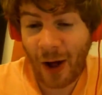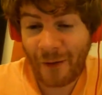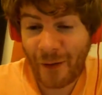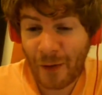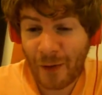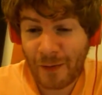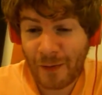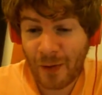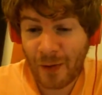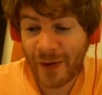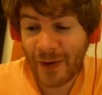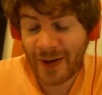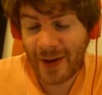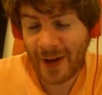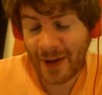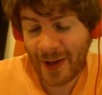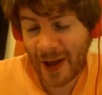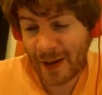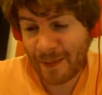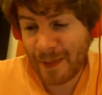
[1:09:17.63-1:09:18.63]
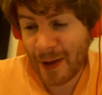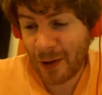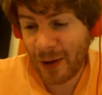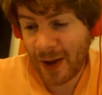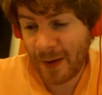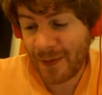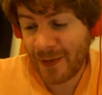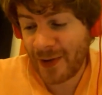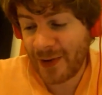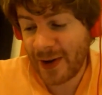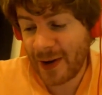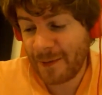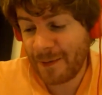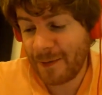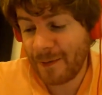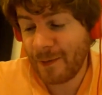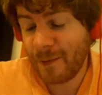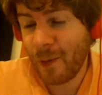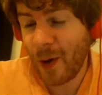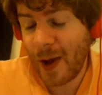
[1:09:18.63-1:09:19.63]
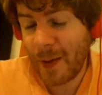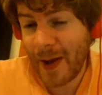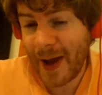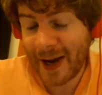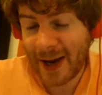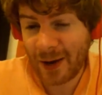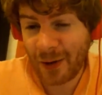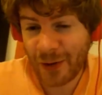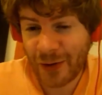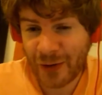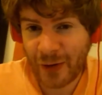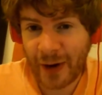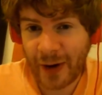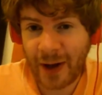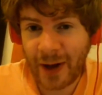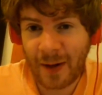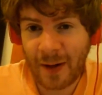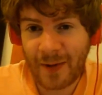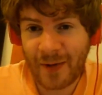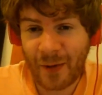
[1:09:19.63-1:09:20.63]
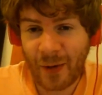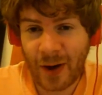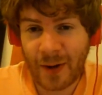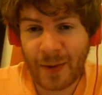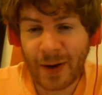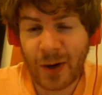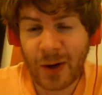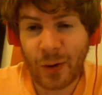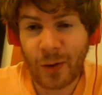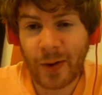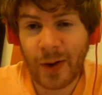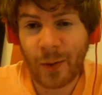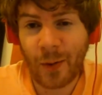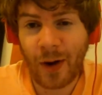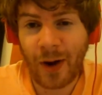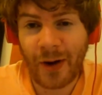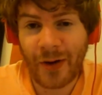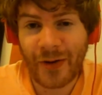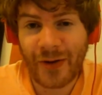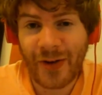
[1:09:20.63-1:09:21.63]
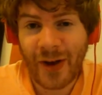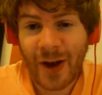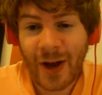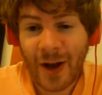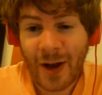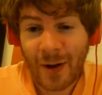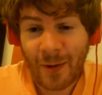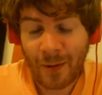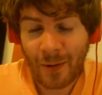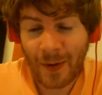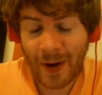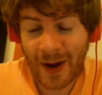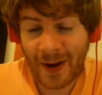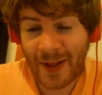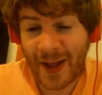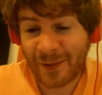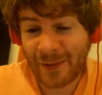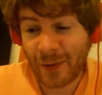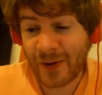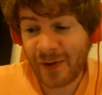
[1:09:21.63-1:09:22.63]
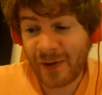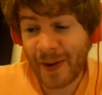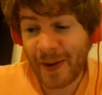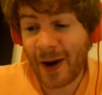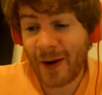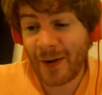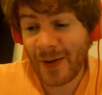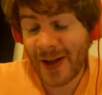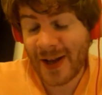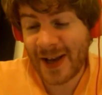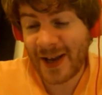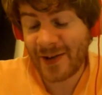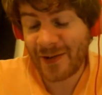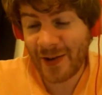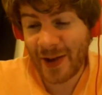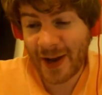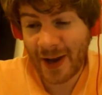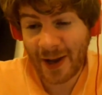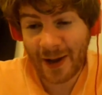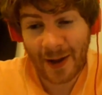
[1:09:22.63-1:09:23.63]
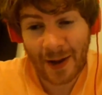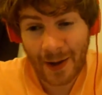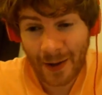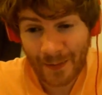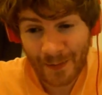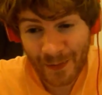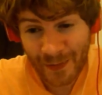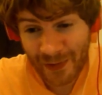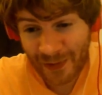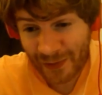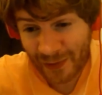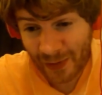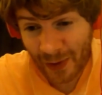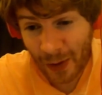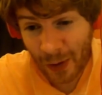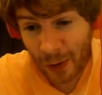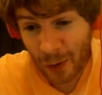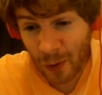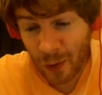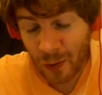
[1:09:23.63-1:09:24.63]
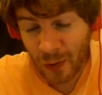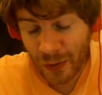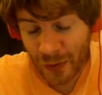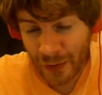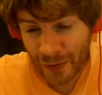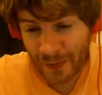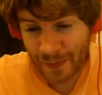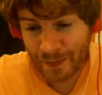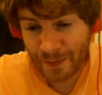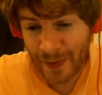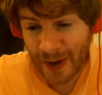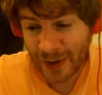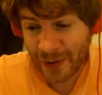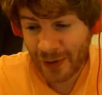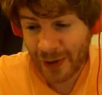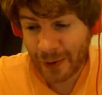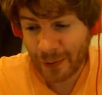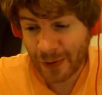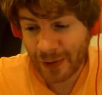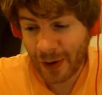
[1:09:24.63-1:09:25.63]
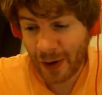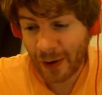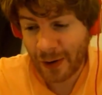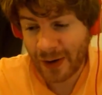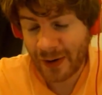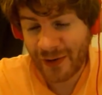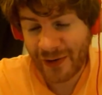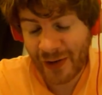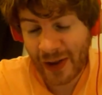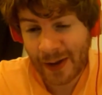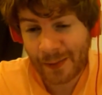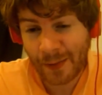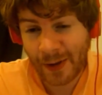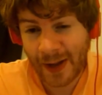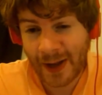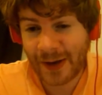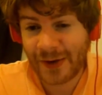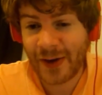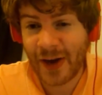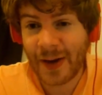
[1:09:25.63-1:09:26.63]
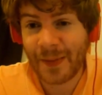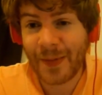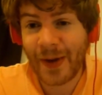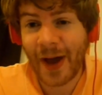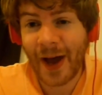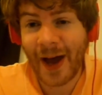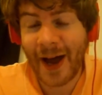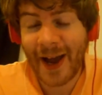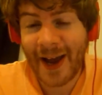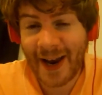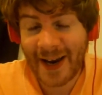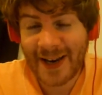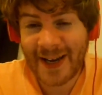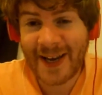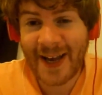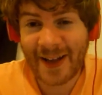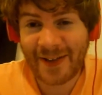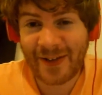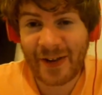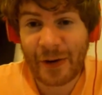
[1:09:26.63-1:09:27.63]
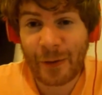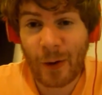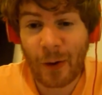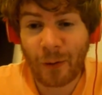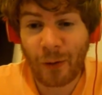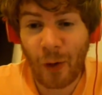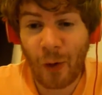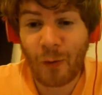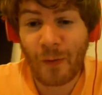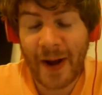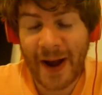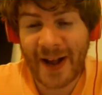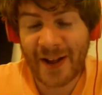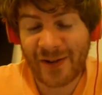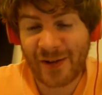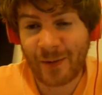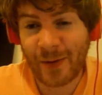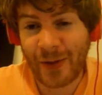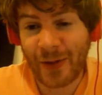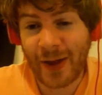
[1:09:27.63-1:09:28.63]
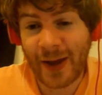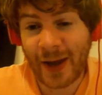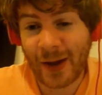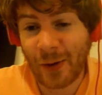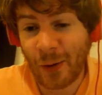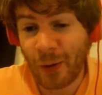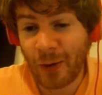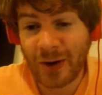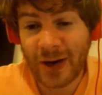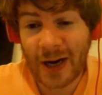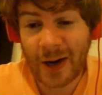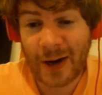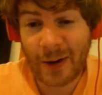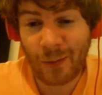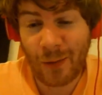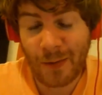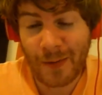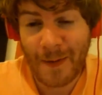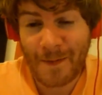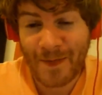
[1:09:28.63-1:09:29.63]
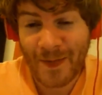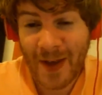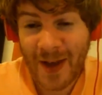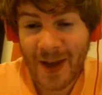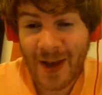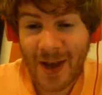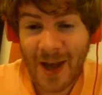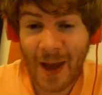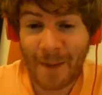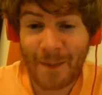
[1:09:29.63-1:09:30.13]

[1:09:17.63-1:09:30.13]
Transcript: Like there's that awful movie that like Mel Gibson did way back in Australia before anybody knew who he was, And that's what it's about. Like, he's like a slow, mentally retarded sling blade type guy, and he gets into a romance with like an ordinary woman.